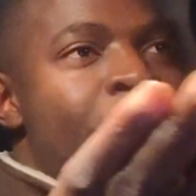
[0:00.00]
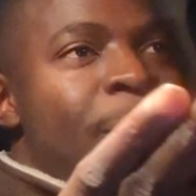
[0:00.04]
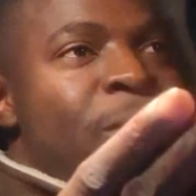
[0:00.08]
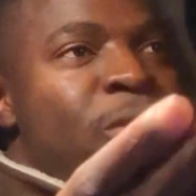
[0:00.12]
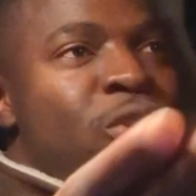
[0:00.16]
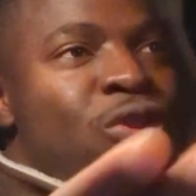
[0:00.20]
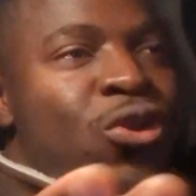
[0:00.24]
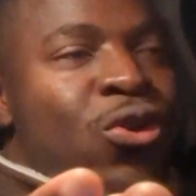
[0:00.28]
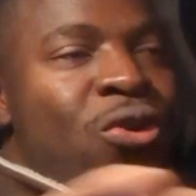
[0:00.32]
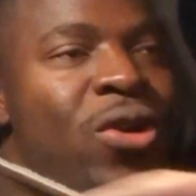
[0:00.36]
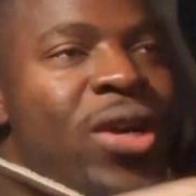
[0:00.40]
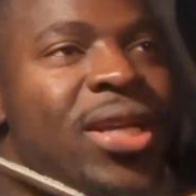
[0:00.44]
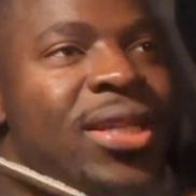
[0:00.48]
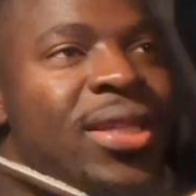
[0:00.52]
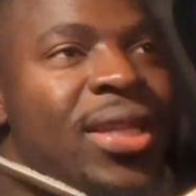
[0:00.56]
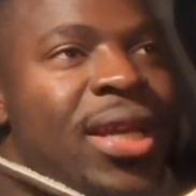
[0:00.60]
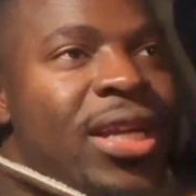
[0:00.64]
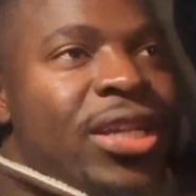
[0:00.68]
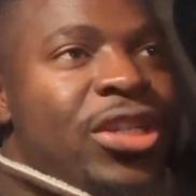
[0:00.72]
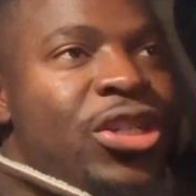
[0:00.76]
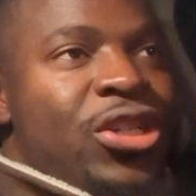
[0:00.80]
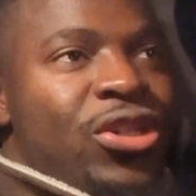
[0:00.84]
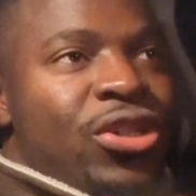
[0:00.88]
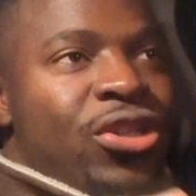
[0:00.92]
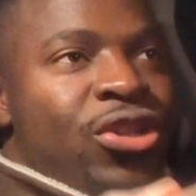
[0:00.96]
stories
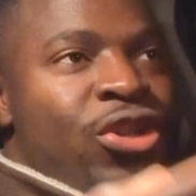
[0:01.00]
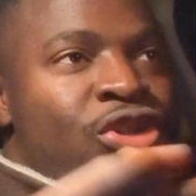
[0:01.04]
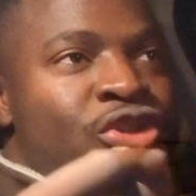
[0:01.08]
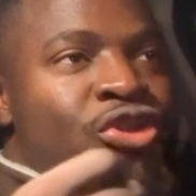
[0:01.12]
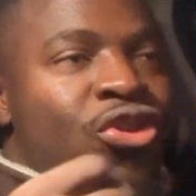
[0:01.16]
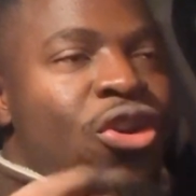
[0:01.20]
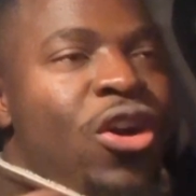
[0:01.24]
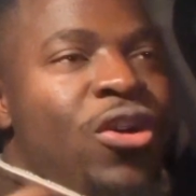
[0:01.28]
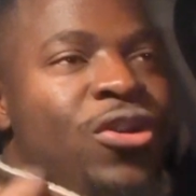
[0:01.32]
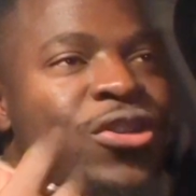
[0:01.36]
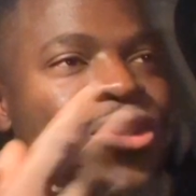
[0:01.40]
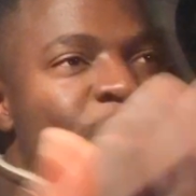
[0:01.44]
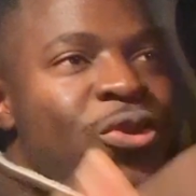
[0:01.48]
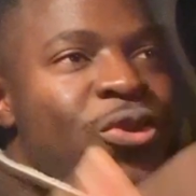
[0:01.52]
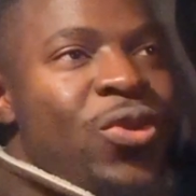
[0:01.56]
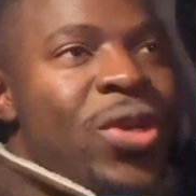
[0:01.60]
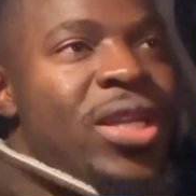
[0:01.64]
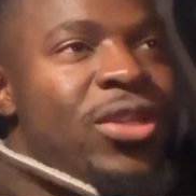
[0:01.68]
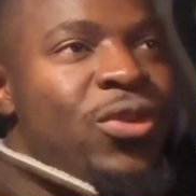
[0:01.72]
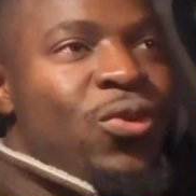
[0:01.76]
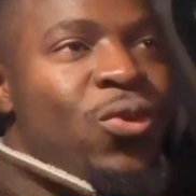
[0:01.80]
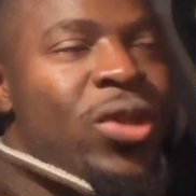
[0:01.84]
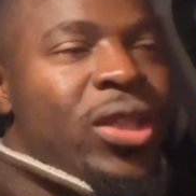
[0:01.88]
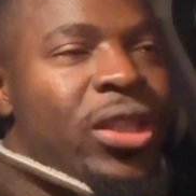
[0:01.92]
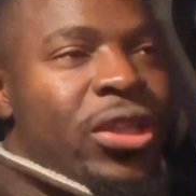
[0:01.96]
that just draws you
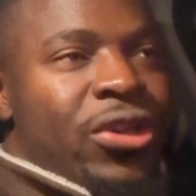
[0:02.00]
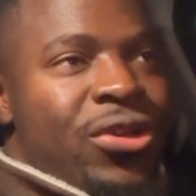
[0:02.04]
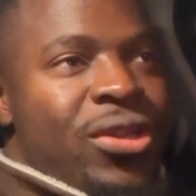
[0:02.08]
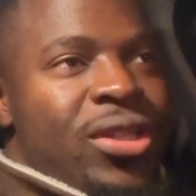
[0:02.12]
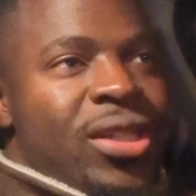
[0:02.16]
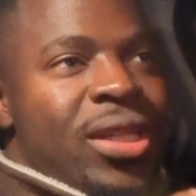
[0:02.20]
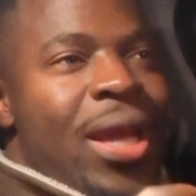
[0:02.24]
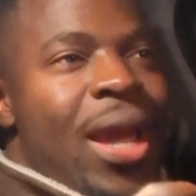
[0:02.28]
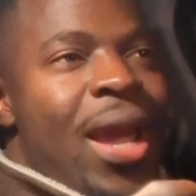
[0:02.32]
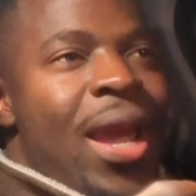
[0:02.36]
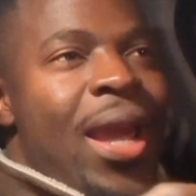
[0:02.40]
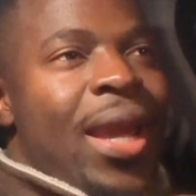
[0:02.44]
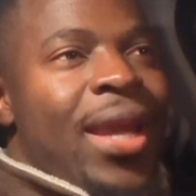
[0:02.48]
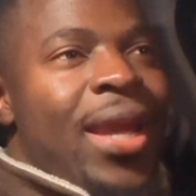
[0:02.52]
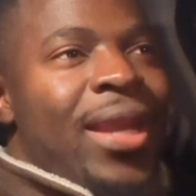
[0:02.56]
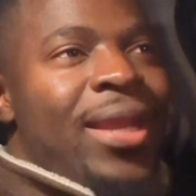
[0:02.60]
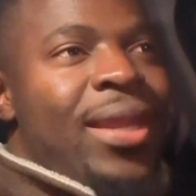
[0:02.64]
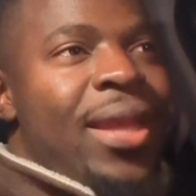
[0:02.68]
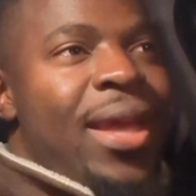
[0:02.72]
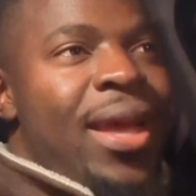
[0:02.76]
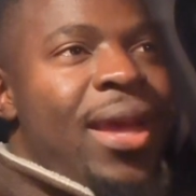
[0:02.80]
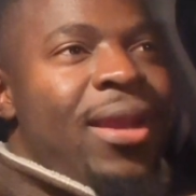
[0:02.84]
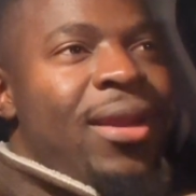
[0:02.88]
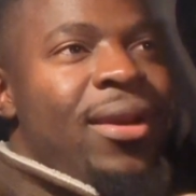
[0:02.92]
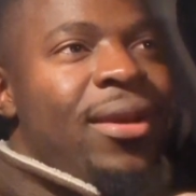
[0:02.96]
into what they're saying, and
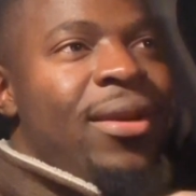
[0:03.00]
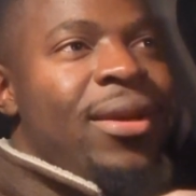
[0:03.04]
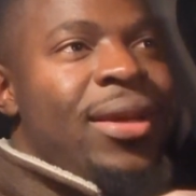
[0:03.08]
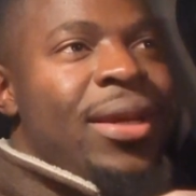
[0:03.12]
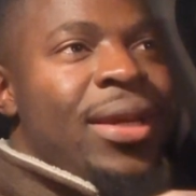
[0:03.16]
then